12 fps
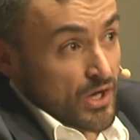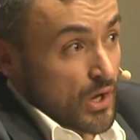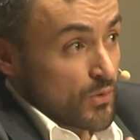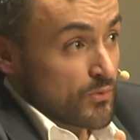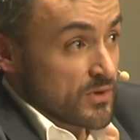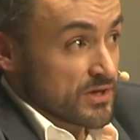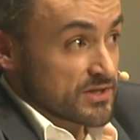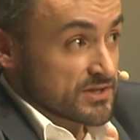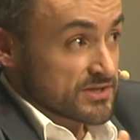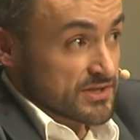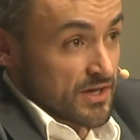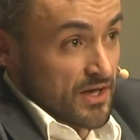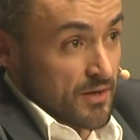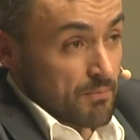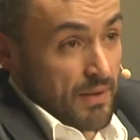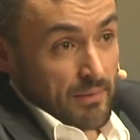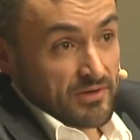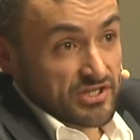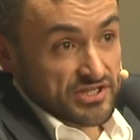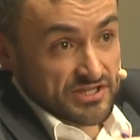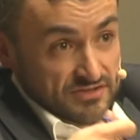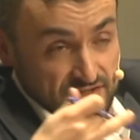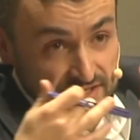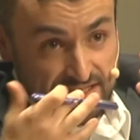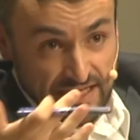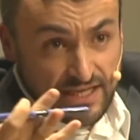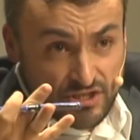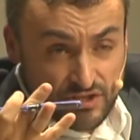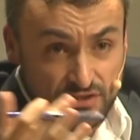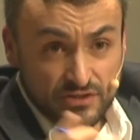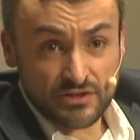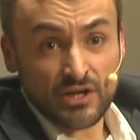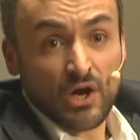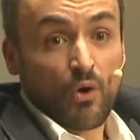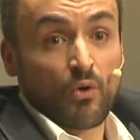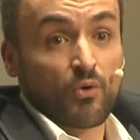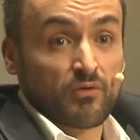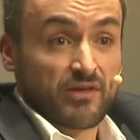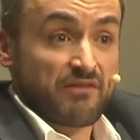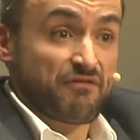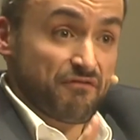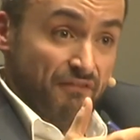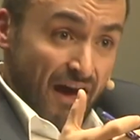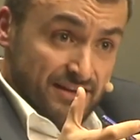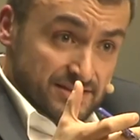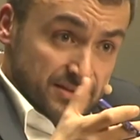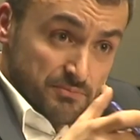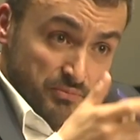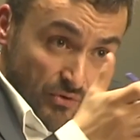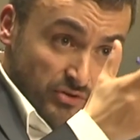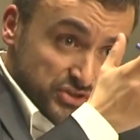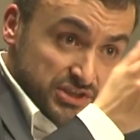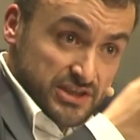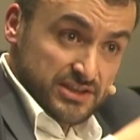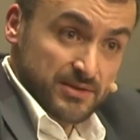go and publish a translation, or they fund a project